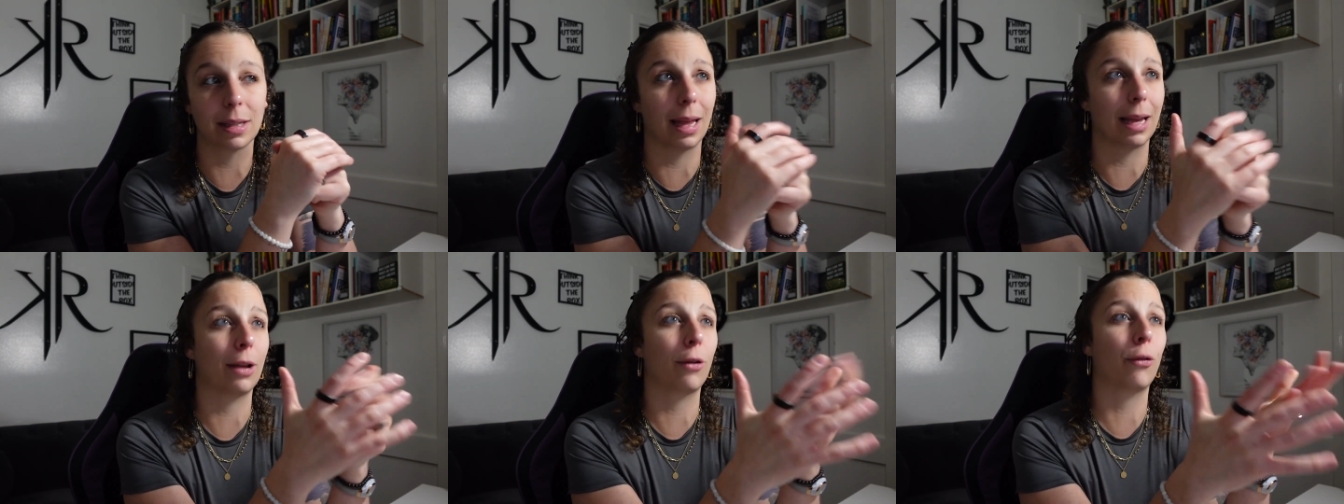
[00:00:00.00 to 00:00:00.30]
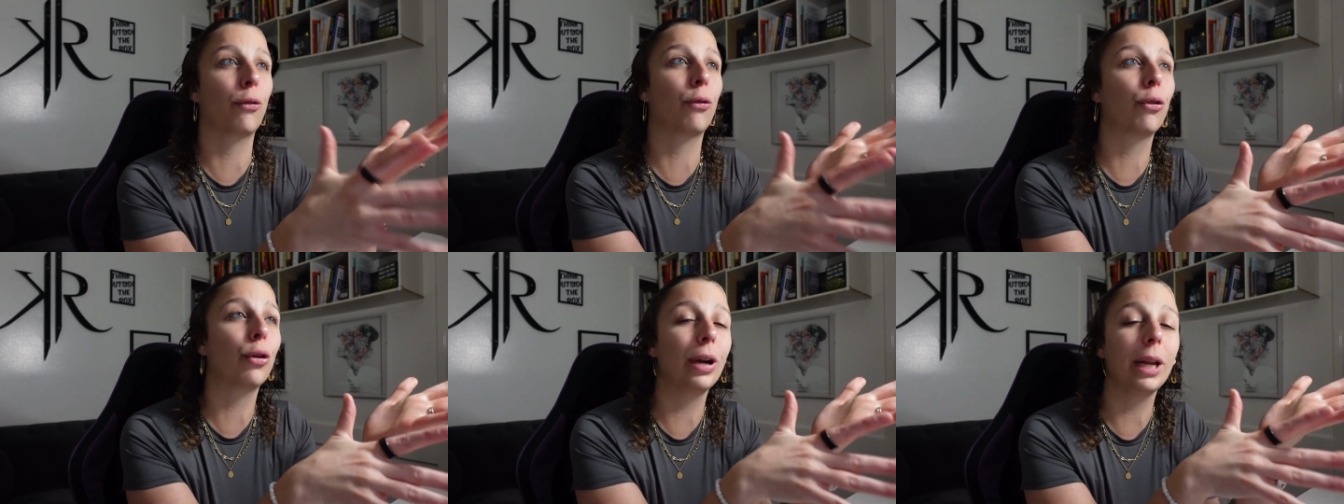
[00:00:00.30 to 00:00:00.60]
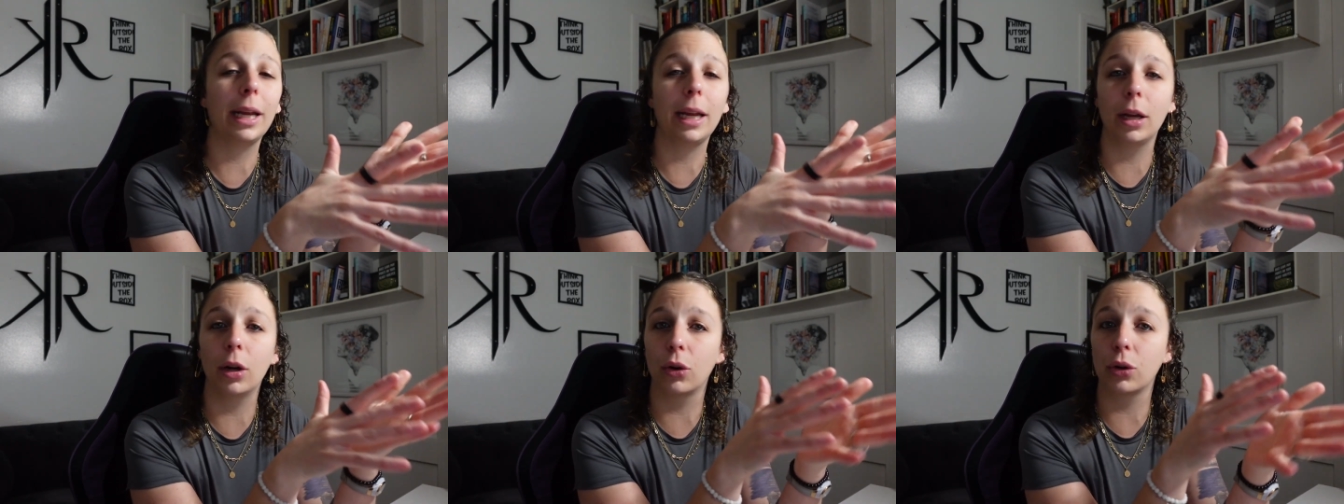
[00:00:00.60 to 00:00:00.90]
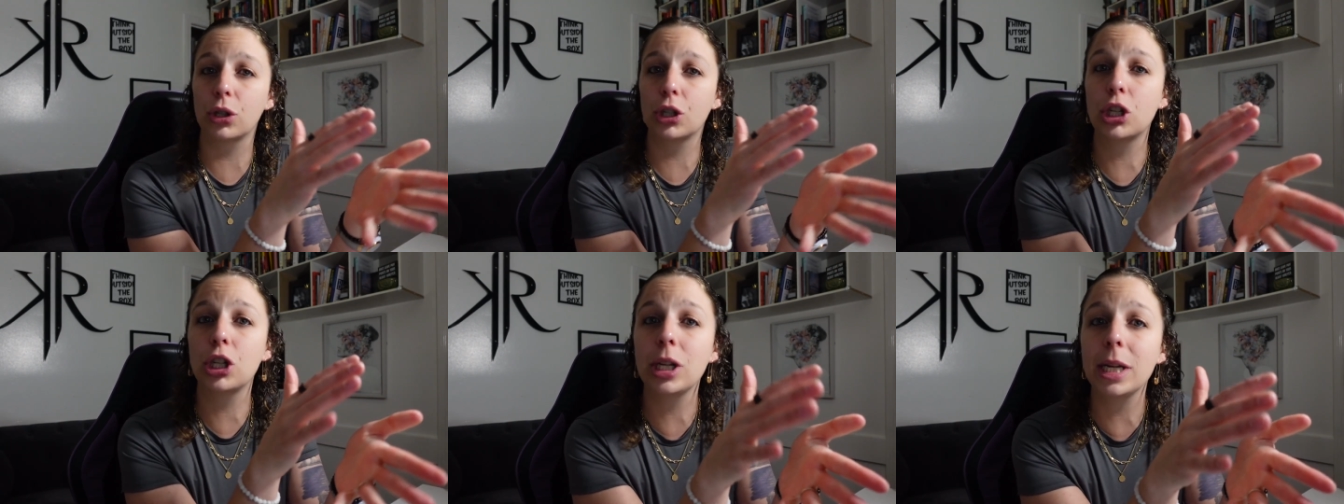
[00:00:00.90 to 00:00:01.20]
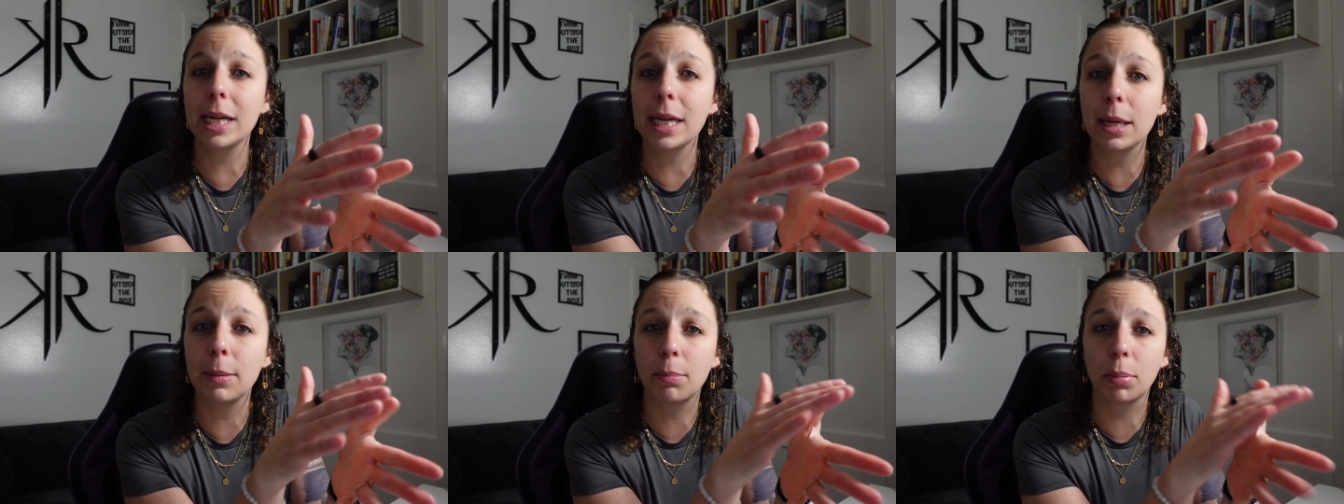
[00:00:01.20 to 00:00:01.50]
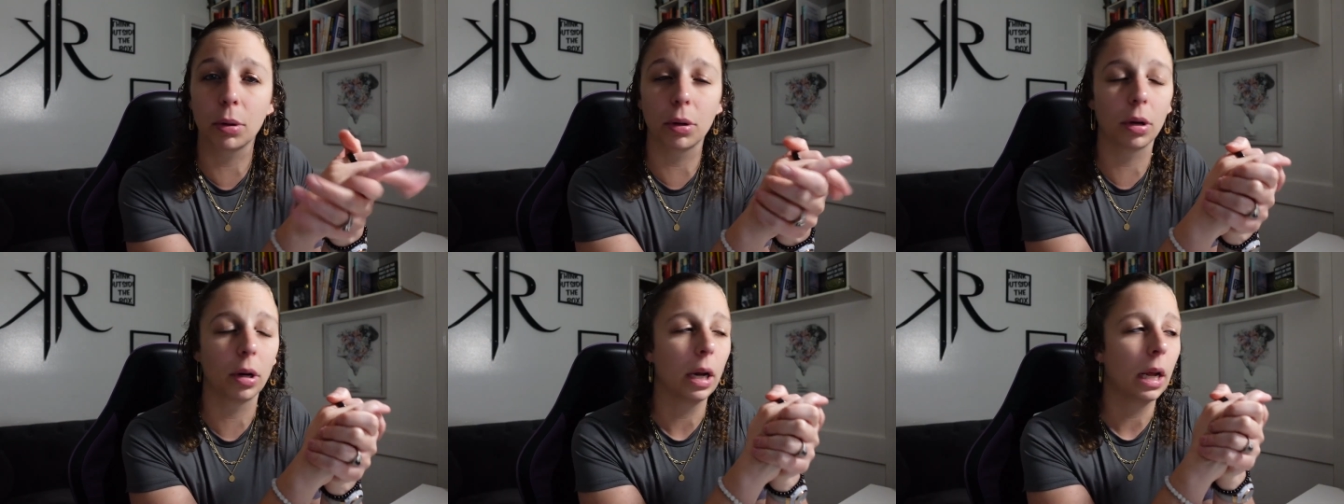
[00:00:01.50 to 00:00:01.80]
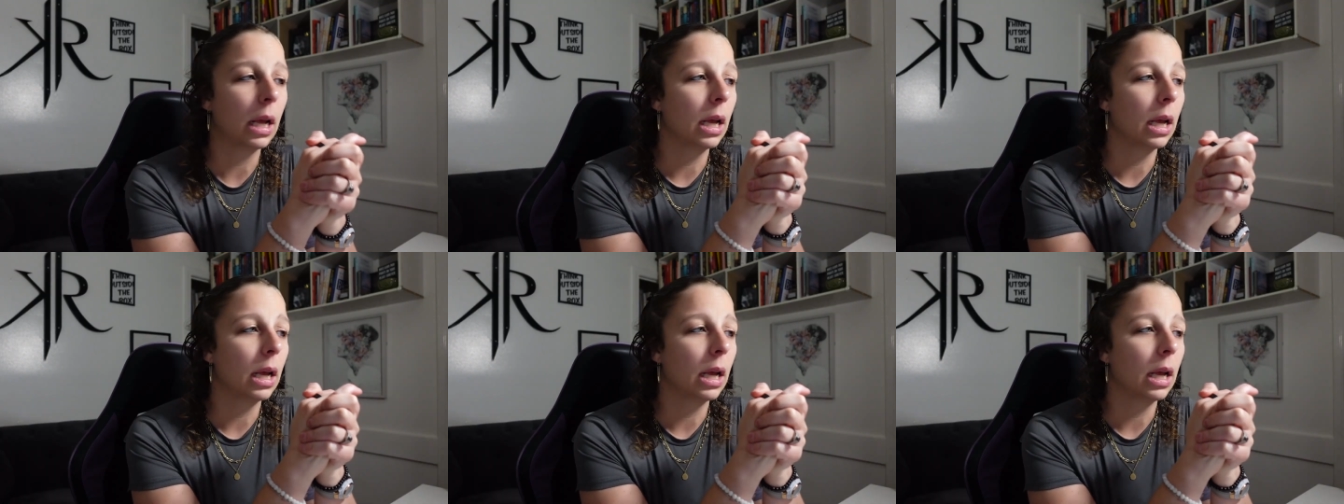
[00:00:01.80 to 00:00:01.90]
like free or cheap or